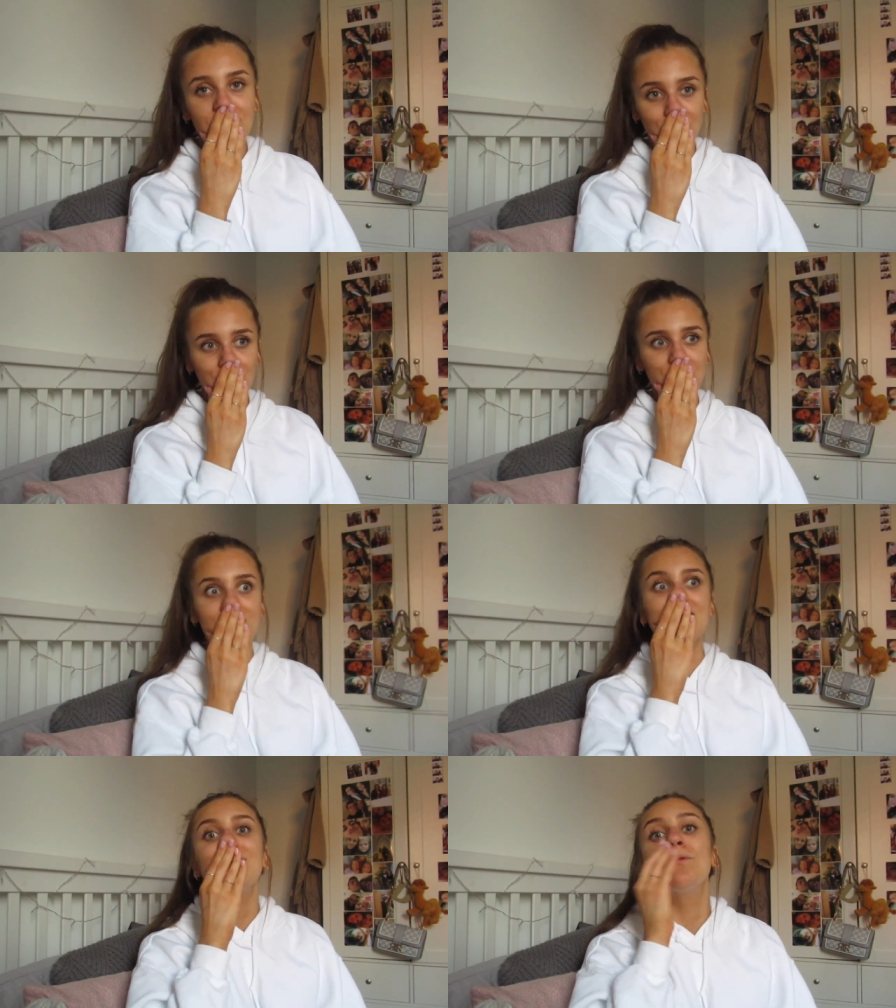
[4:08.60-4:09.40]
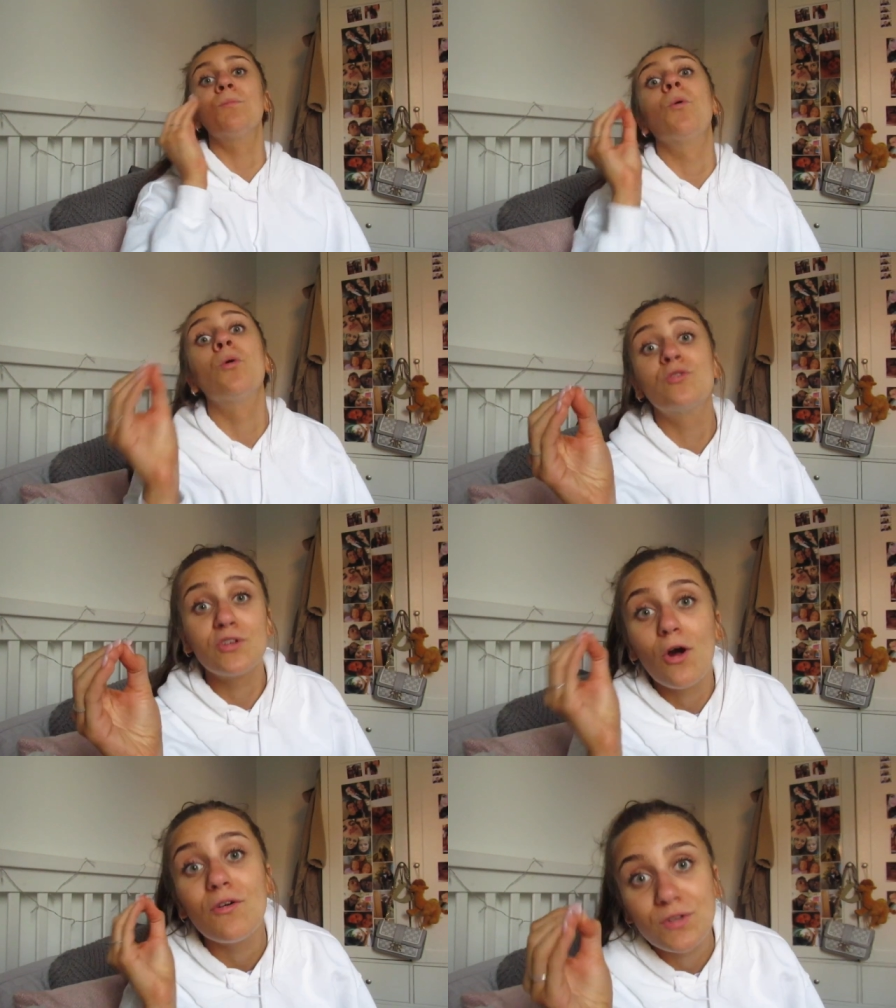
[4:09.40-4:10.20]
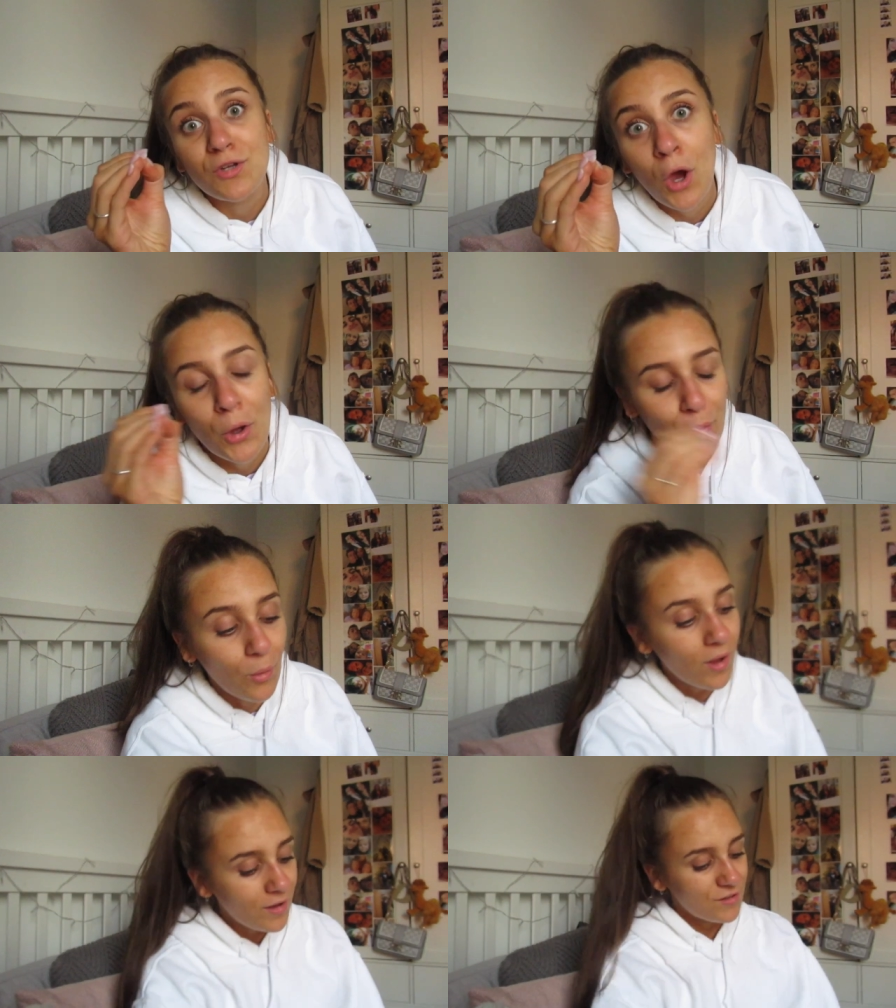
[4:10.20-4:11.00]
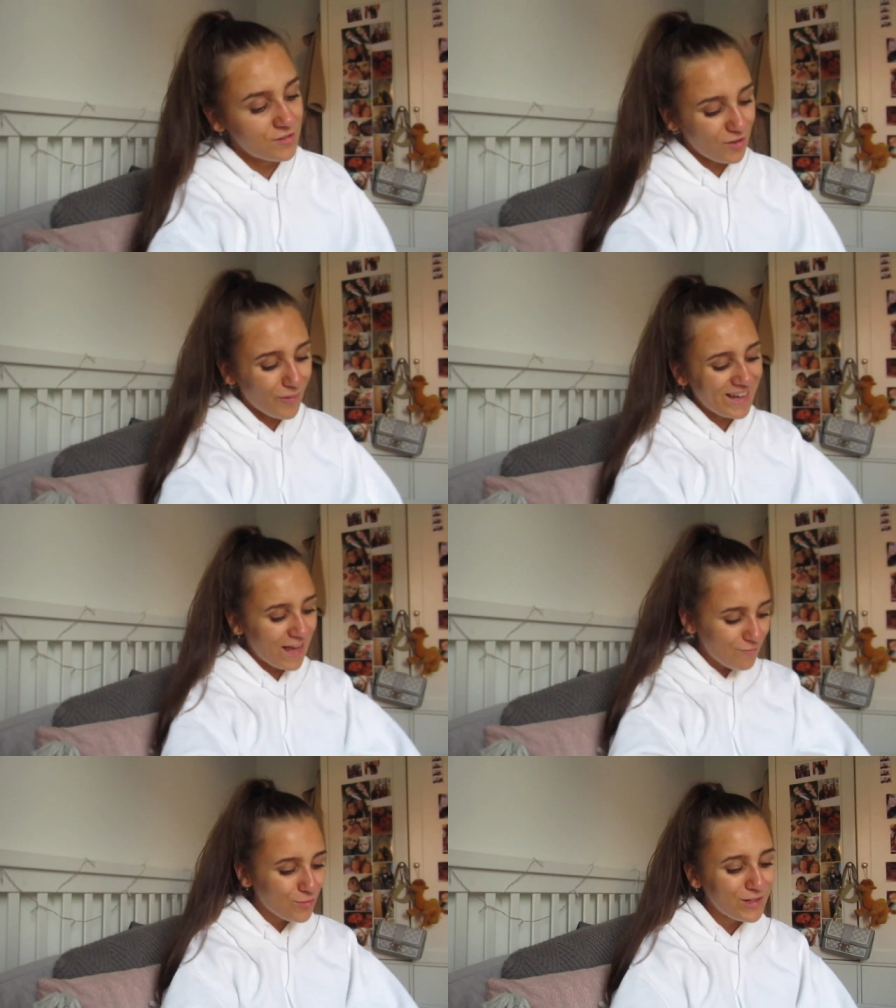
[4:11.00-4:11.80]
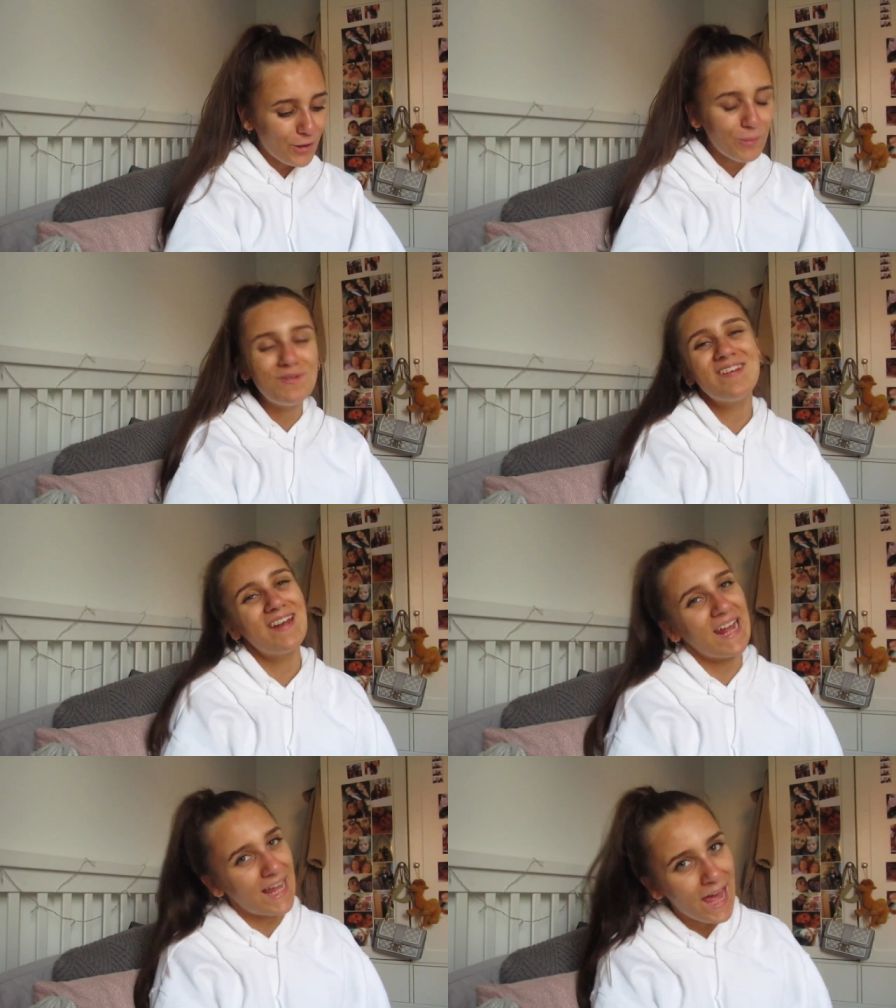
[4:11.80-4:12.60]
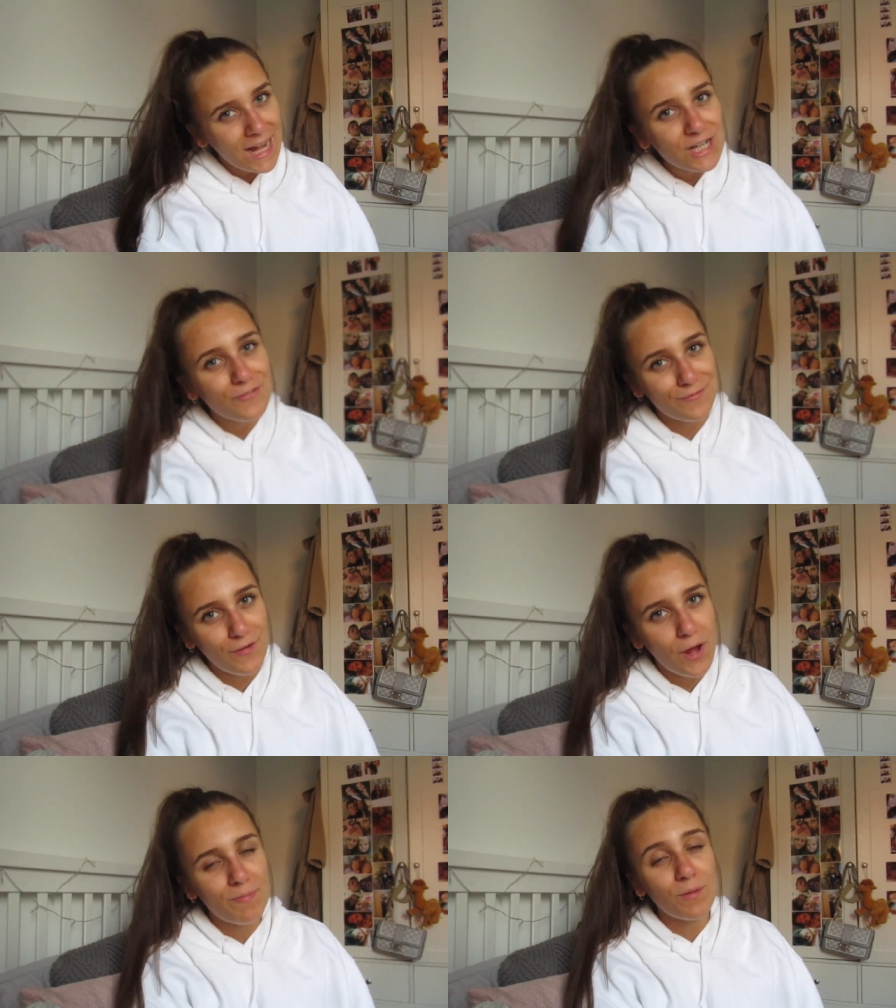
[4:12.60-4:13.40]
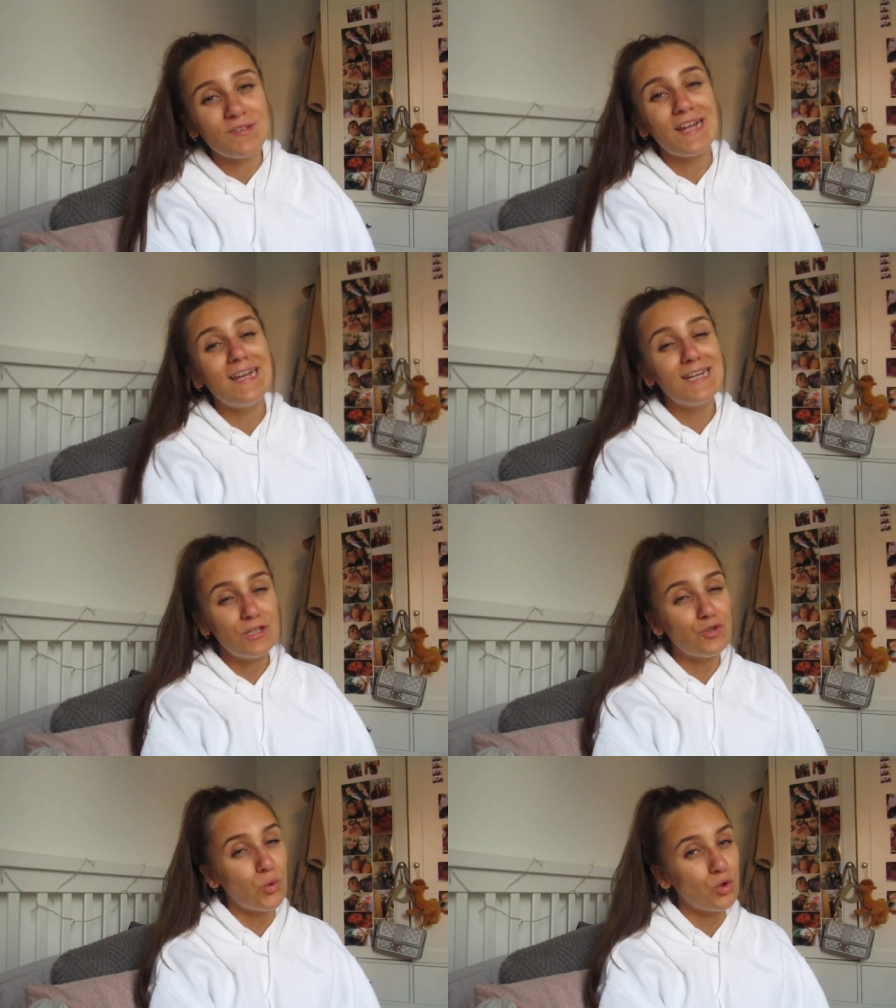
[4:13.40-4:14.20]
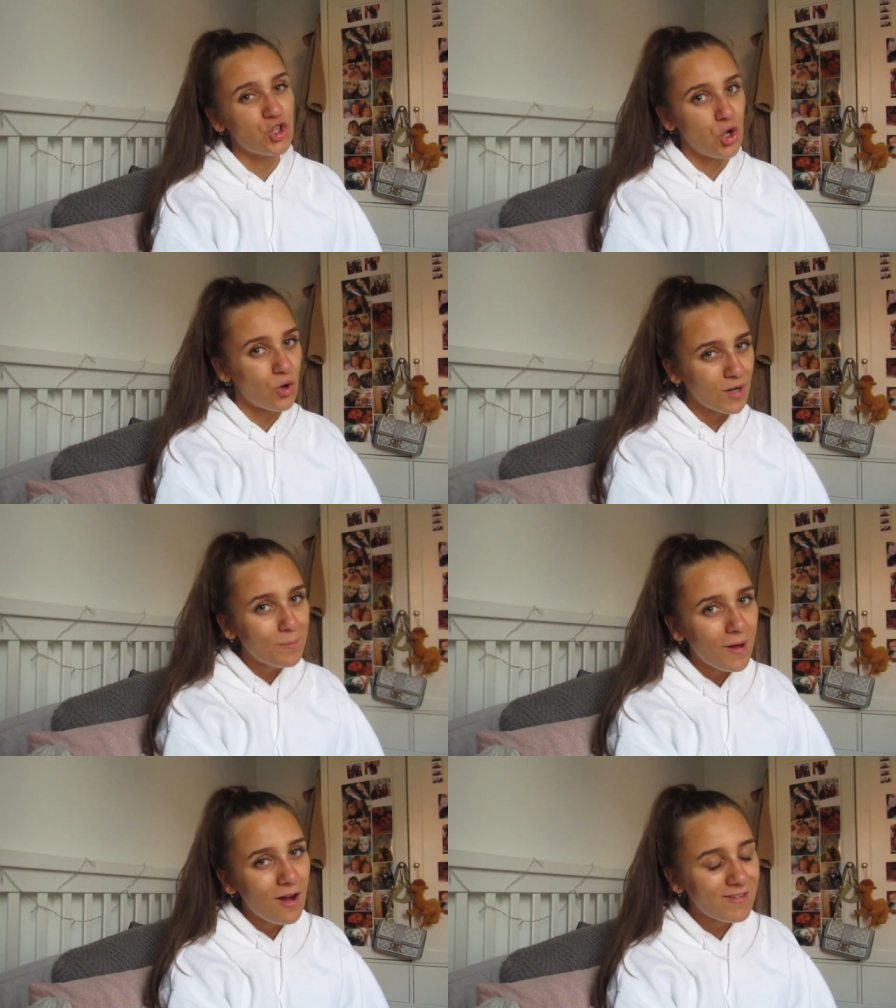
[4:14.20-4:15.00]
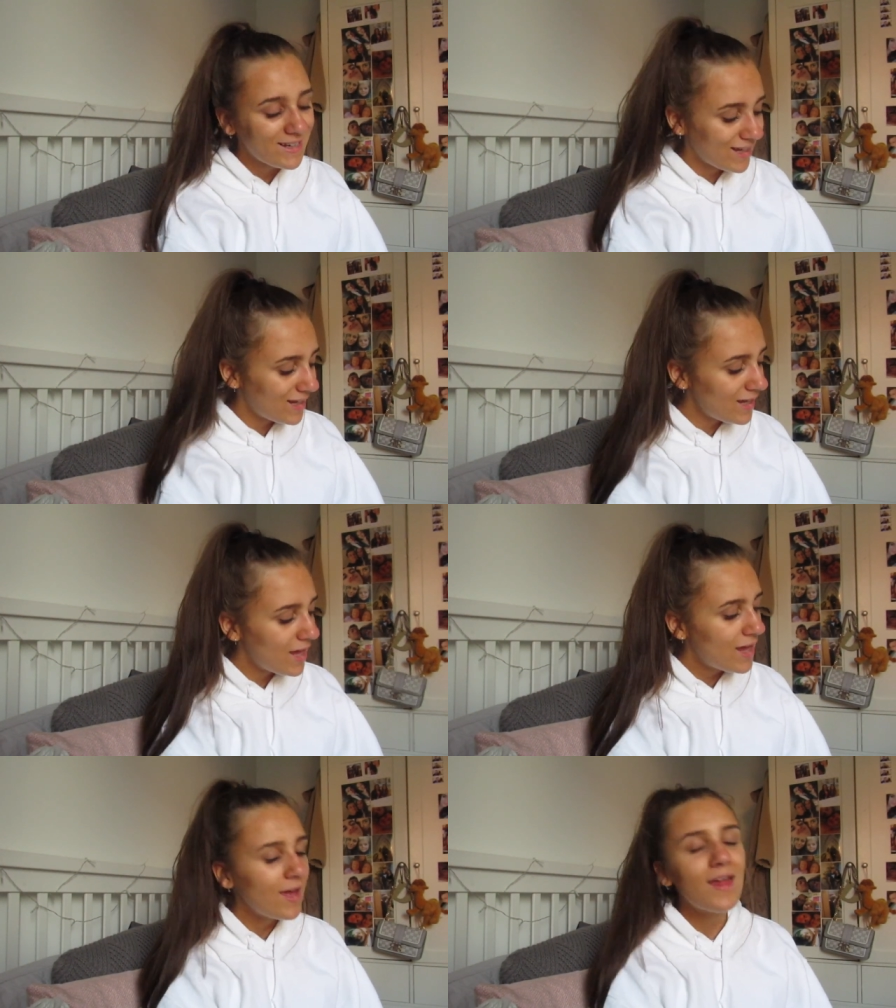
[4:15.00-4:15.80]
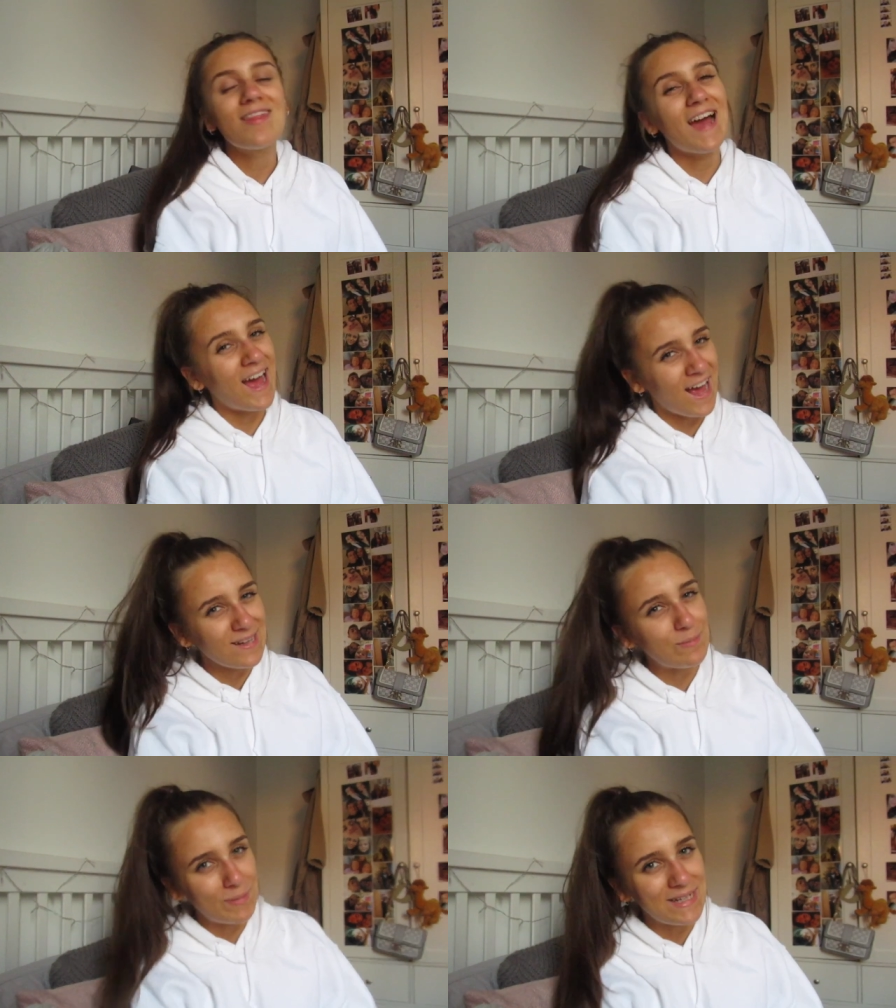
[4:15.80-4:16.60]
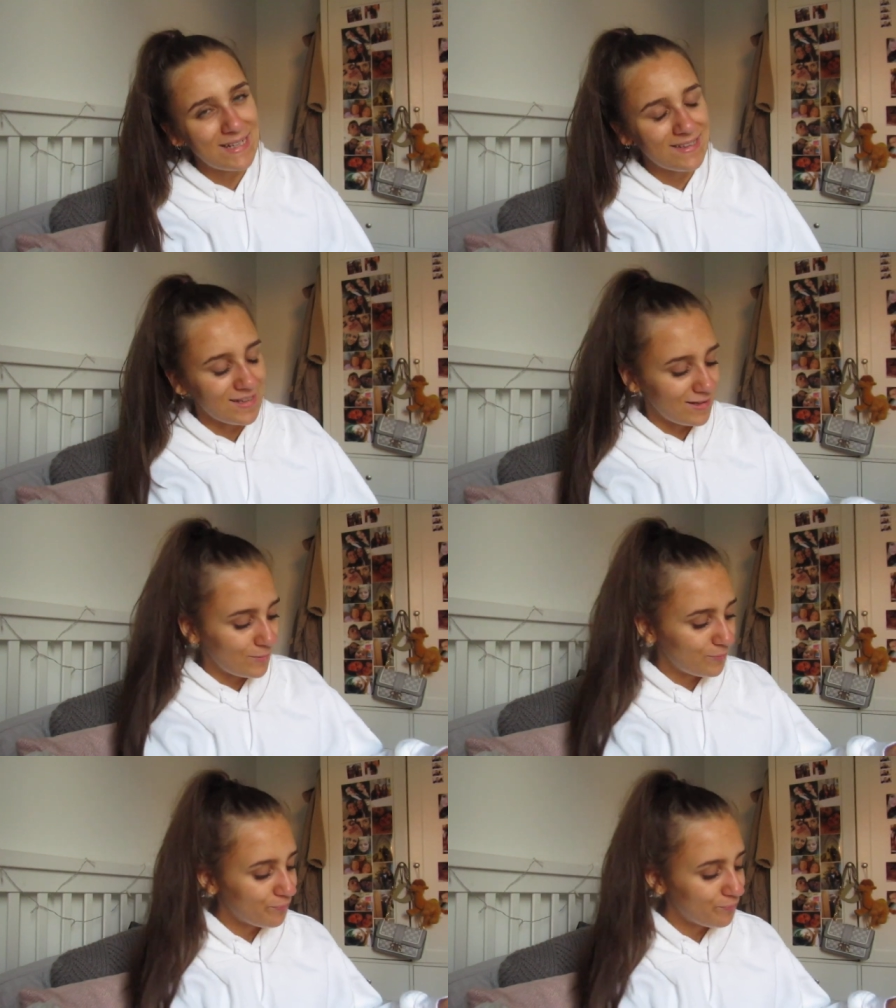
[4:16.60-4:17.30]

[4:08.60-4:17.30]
looked even more of a toe. So I have already opened it, and I can confirm there was a Lindor chocolate bar in here that has been eaten